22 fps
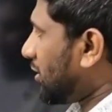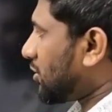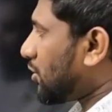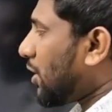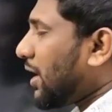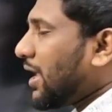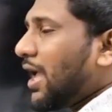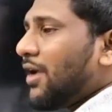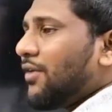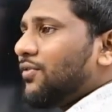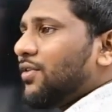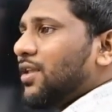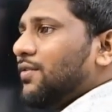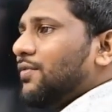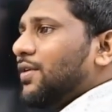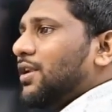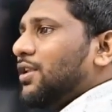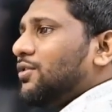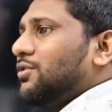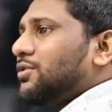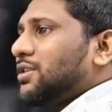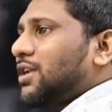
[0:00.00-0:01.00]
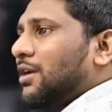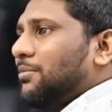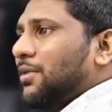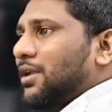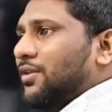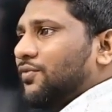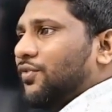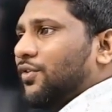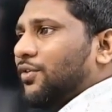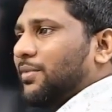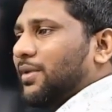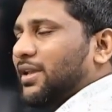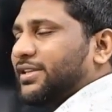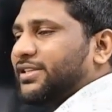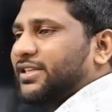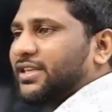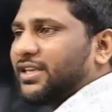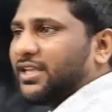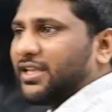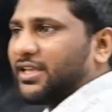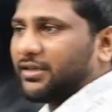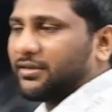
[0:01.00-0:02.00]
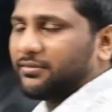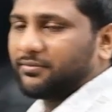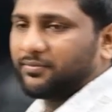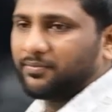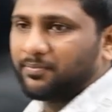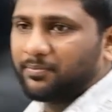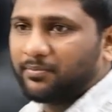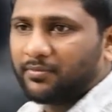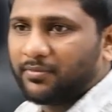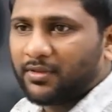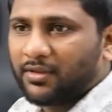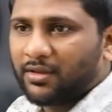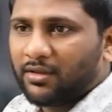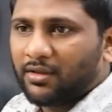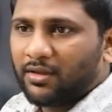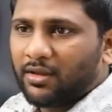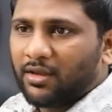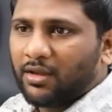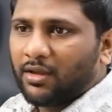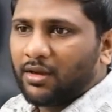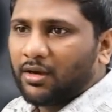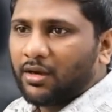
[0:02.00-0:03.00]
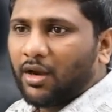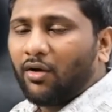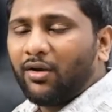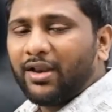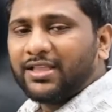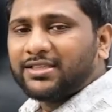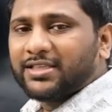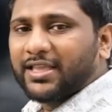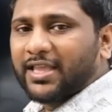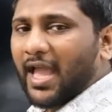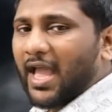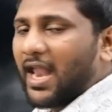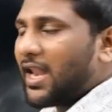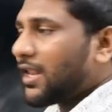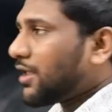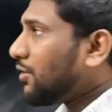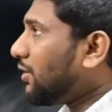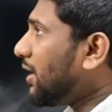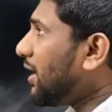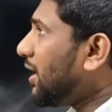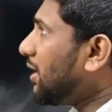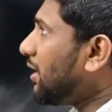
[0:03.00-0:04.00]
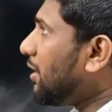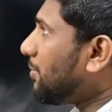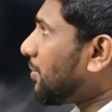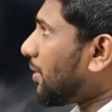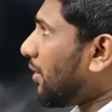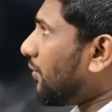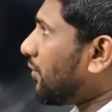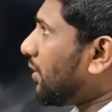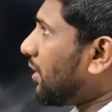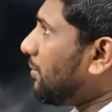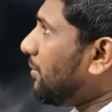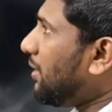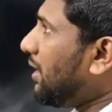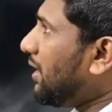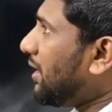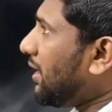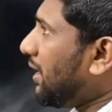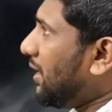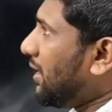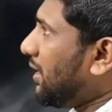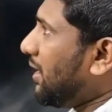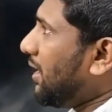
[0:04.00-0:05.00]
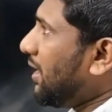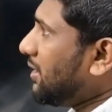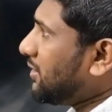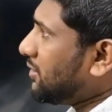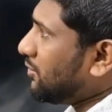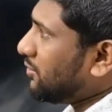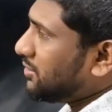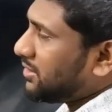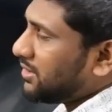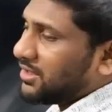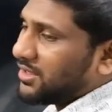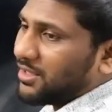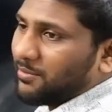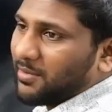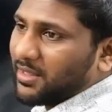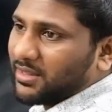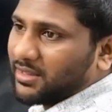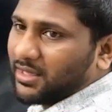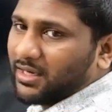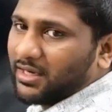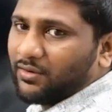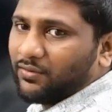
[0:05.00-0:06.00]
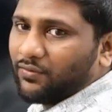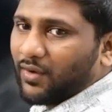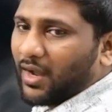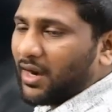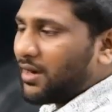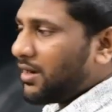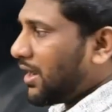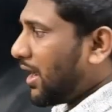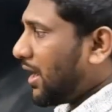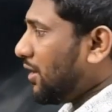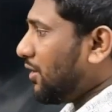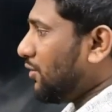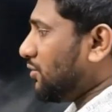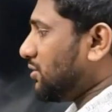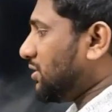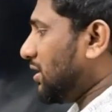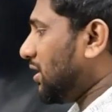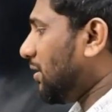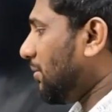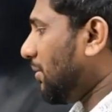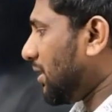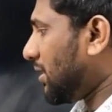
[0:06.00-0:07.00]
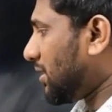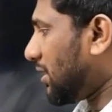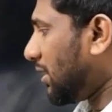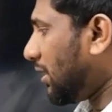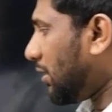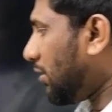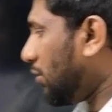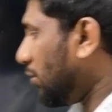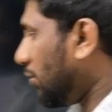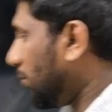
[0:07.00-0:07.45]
So I have given you some information here. Now let's calculate the profitability index using the method 1 and using the method